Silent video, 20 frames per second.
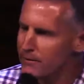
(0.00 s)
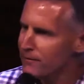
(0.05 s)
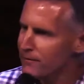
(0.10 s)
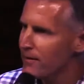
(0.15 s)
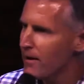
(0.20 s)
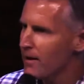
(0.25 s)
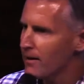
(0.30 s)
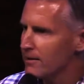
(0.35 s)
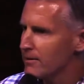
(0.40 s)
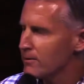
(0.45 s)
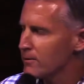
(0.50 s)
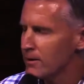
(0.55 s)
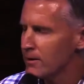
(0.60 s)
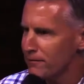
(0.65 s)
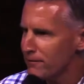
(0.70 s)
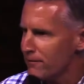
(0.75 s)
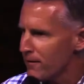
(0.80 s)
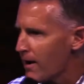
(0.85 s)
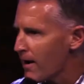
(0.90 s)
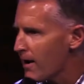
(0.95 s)
felt to
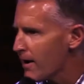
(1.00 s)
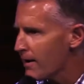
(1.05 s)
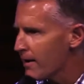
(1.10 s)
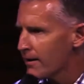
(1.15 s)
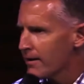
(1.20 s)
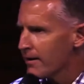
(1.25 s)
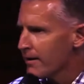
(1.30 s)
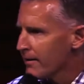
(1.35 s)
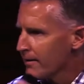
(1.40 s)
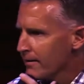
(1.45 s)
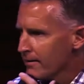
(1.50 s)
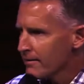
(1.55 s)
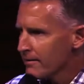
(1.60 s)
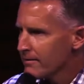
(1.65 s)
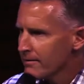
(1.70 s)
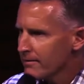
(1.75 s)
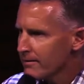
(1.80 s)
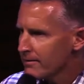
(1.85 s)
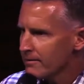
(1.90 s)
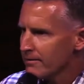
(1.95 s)
defy
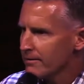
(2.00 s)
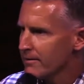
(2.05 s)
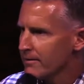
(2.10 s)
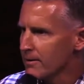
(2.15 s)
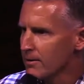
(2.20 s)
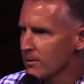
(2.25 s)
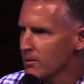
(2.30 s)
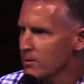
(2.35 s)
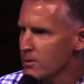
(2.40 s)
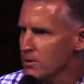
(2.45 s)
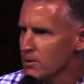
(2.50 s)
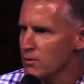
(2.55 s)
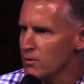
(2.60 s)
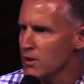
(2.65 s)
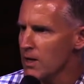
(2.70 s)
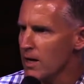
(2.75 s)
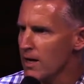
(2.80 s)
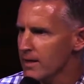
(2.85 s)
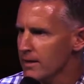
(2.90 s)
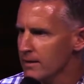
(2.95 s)
the laws of
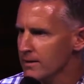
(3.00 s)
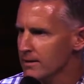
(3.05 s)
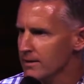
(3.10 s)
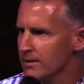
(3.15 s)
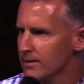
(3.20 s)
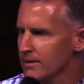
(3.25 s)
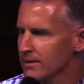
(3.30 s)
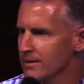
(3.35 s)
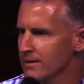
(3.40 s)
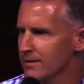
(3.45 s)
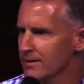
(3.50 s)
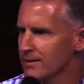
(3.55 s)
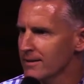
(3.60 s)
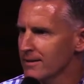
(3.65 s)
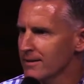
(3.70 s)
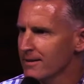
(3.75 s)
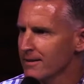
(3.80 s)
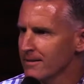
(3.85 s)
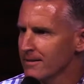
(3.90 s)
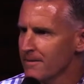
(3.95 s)
science.
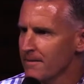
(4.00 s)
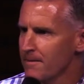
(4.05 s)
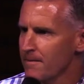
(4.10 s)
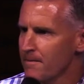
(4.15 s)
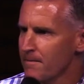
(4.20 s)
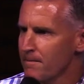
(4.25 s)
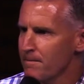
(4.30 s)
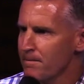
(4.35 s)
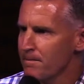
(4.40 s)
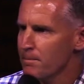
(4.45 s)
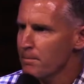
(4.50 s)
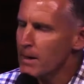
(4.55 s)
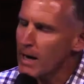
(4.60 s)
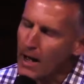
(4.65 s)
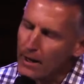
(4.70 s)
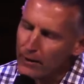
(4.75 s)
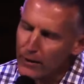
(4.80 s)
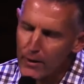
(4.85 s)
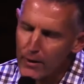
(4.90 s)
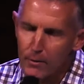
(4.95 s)
But
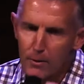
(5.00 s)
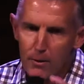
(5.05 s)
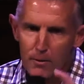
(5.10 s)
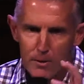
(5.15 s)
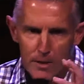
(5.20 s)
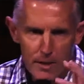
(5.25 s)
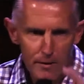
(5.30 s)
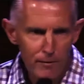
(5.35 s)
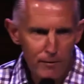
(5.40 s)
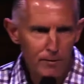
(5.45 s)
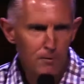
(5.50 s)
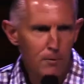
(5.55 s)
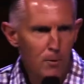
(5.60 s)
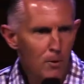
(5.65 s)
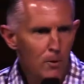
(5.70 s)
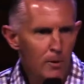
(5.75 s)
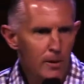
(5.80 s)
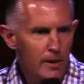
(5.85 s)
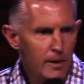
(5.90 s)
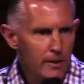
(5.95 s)
I think what was even
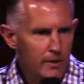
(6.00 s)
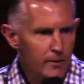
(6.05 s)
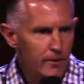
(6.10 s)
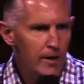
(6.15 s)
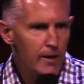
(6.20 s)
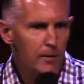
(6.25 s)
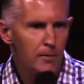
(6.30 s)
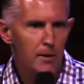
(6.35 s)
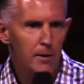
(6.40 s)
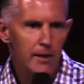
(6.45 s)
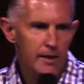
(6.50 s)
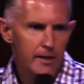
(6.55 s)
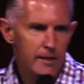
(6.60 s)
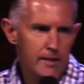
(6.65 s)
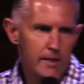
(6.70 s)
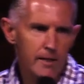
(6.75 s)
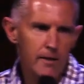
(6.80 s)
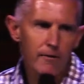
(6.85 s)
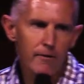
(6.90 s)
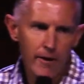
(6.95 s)
more incredible and
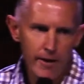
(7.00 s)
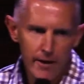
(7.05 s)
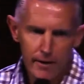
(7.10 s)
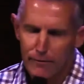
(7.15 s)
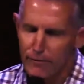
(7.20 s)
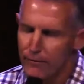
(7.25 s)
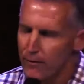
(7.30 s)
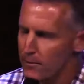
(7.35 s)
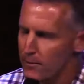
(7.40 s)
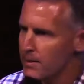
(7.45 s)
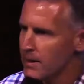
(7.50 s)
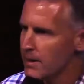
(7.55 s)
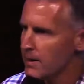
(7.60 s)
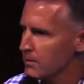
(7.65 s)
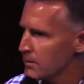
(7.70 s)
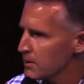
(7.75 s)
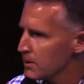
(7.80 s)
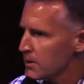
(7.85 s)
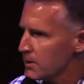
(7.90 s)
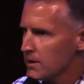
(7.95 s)
exhilarating for Peter
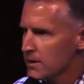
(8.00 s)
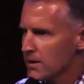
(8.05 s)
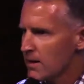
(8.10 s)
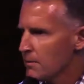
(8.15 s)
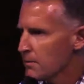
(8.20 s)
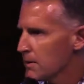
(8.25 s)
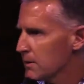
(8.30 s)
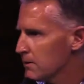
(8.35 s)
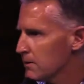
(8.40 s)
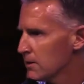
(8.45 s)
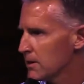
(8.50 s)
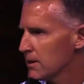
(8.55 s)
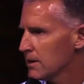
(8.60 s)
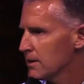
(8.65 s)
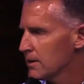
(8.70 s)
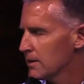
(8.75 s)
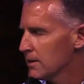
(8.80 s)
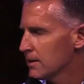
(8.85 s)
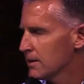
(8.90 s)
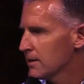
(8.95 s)
was just coming to
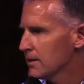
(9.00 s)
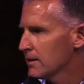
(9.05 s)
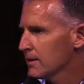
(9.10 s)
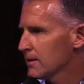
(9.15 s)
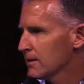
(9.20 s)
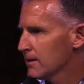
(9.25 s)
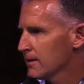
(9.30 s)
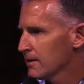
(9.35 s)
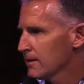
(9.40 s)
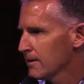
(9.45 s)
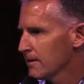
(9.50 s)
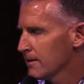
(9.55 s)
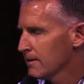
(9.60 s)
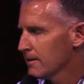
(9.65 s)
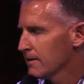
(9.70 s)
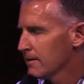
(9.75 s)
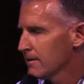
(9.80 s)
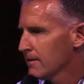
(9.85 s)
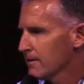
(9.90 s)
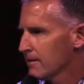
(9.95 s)
Jesus.
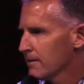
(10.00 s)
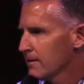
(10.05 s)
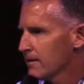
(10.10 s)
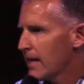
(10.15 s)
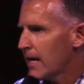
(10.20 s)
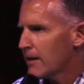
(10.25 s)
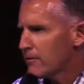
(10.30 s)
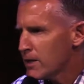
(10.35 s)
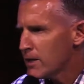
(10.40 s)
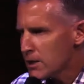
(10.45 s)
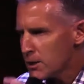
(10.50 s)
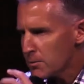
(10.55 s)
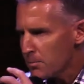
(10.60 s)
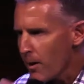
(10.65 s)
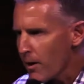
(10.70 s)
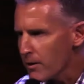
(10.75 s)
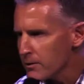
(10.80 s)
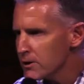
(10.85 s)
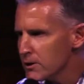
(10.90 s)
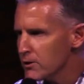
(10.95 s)
That
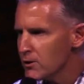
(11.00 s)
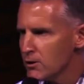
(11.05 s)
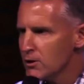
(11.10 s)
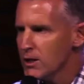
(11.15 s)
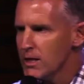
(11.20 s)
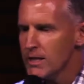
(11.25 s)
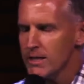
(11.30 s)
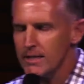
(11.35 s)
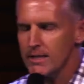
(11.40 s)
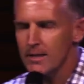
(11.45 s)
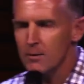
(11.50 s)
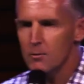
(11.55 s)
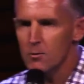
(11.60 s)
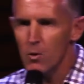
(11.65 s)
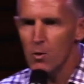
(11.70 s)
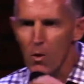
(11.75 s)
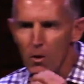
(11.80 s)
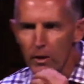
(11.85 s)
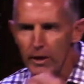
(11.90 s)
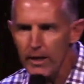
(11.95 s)
response to Jesus and
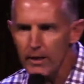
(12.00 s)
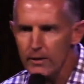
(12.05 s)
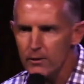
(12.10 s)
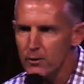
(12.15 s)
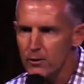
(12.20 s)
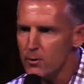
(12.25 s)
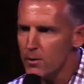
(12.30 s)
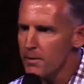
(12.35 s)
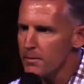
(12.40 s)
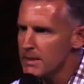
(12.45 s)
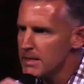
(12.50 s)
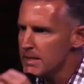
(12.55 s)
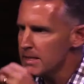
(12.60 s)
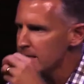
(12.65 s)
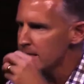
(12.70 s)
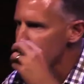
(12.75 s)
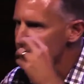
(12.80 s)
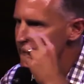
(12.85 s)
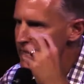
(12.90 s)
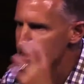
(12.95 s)
walking to Him and
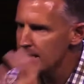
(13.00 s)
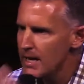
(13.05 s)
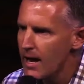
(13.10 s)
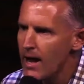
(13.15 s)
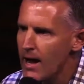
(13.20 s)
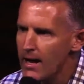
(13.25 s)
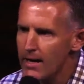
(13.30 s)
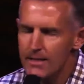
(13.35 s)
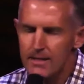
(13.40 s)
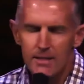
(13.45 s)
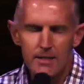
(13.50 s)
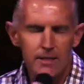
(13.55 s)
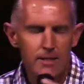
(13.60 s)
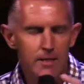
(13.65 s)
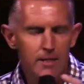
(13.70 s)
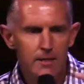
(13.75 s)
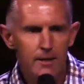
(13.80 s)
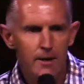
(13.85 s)
seeing His eyes and just